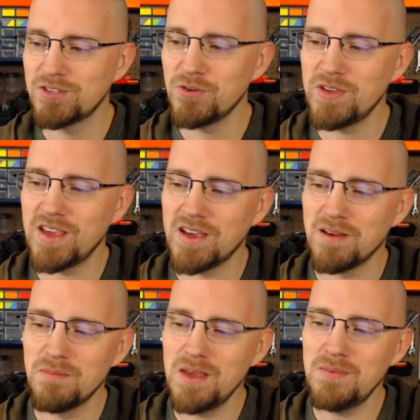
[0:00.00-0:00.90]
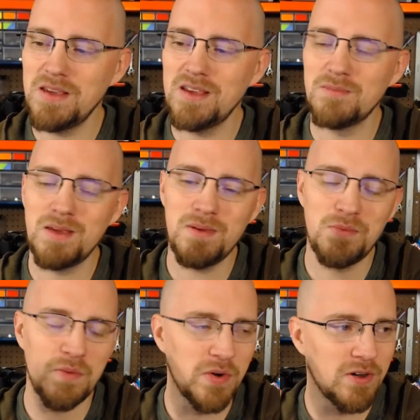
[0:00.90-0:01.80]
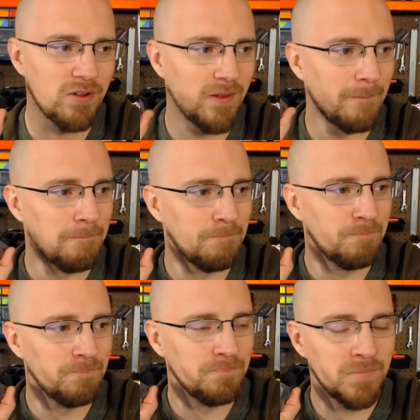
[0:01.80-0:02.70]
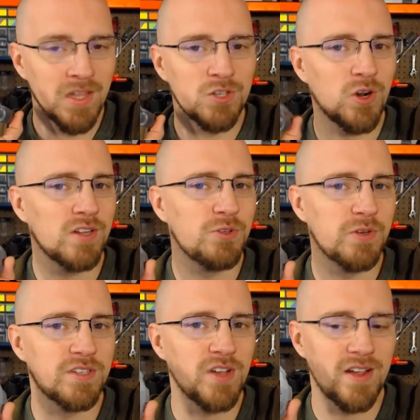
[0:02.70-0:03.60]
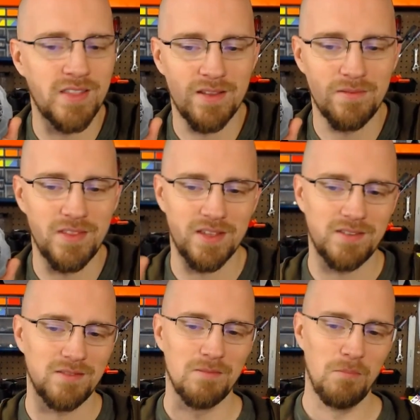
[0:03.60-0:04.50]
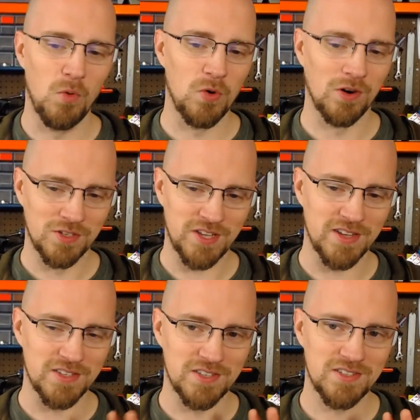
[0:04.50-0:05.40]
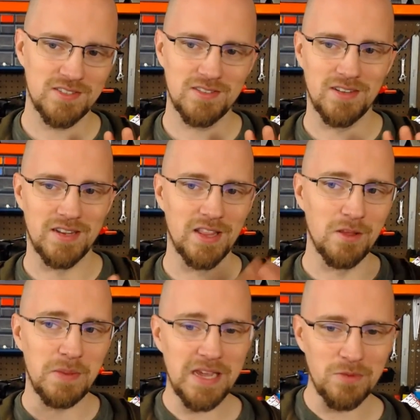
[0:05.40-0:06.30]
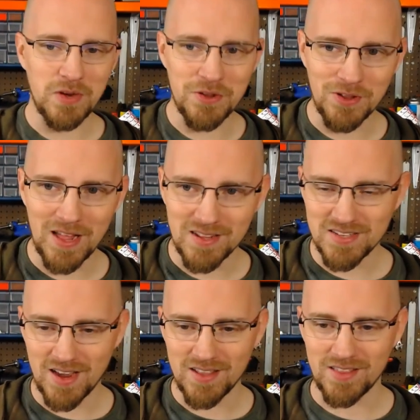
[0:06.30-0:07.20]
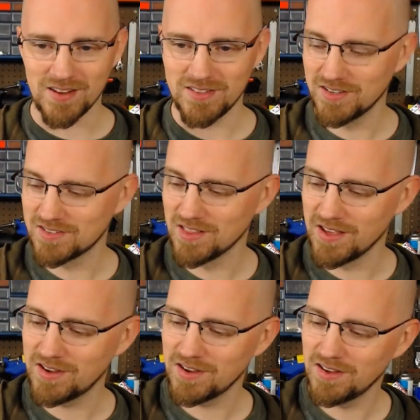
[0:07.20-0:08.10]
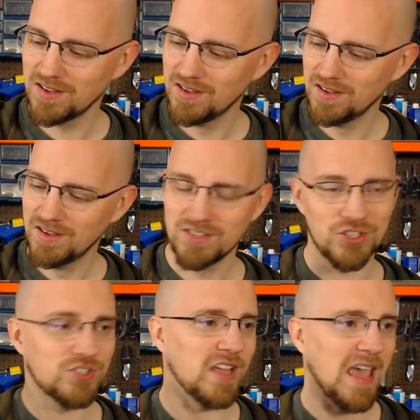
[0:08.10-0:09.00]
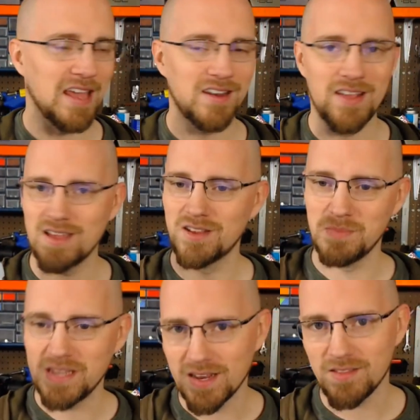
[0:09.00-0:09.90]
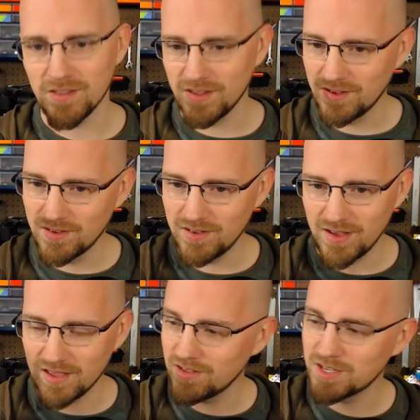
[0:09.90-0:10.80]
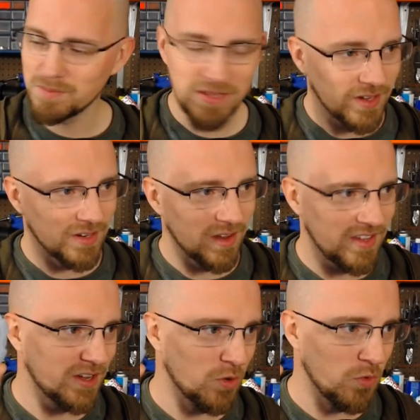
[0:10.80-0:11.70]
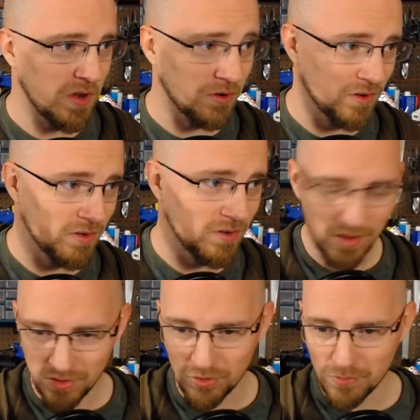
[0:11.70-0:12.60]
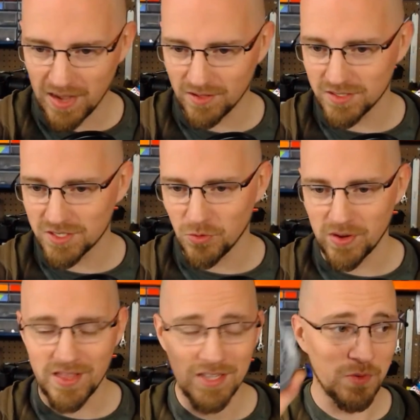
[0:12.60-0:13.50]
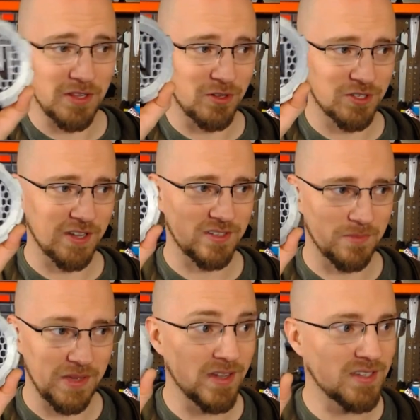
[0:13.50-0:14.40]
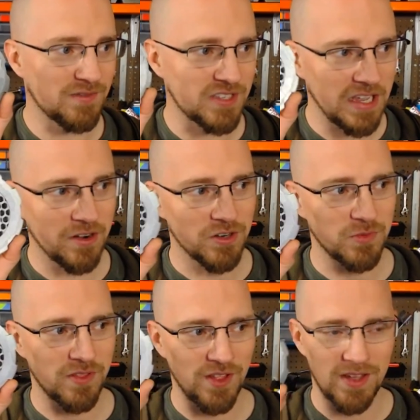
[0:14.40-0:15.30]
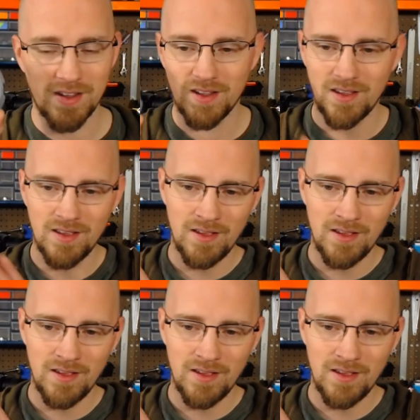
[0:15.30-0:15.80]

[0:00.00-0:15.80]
yeah, maybe we will try to do a design that more says Nillabean when you glance at it than it does like just N. N could be anything. This could be like a Nike coin or a New Balance coin. That's what it looks like to me because I have sneakers with like